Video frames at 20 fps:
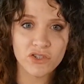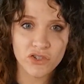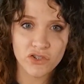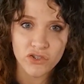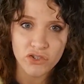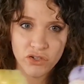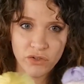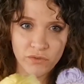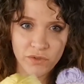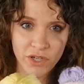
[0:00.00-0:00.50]

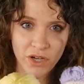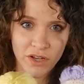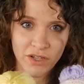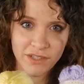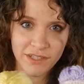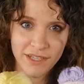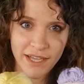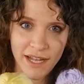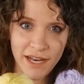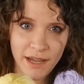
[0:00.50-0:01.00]
2
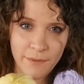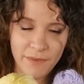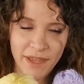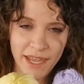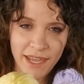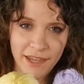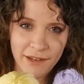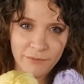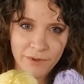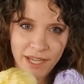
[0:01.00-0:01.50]
dolls that I
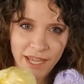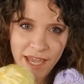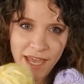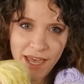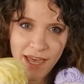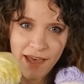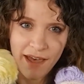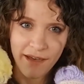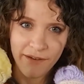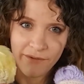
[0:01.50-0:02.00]
made. We
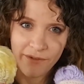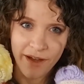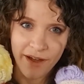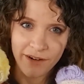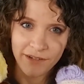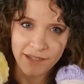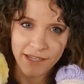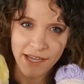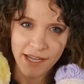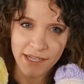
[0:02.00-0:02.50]
have
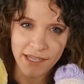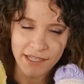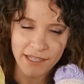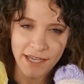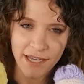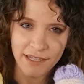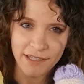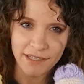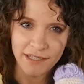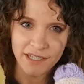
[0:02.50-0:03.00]
our Tiny
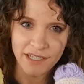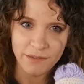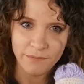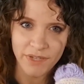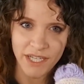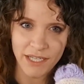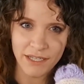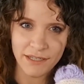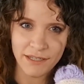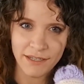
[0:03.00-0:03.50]
Tan
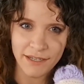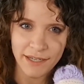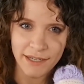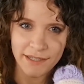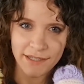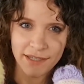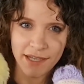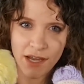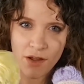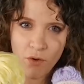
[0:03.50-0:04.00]
Jimin.
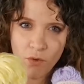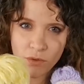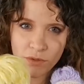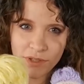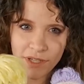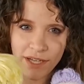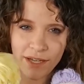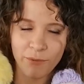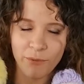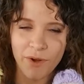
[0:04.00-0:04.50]
He's the
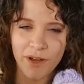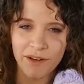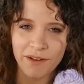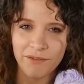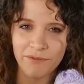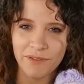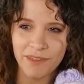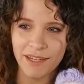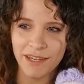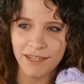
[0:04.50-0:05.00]
only one
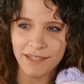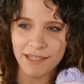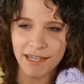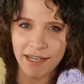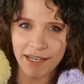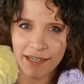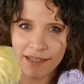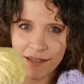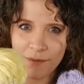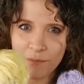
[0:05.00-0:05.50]
of the
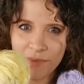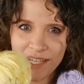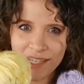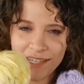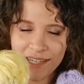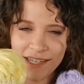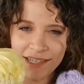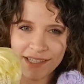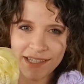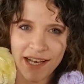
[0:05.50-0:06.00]
Tiny Tan
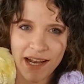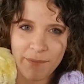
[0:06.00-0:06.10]
BTS that I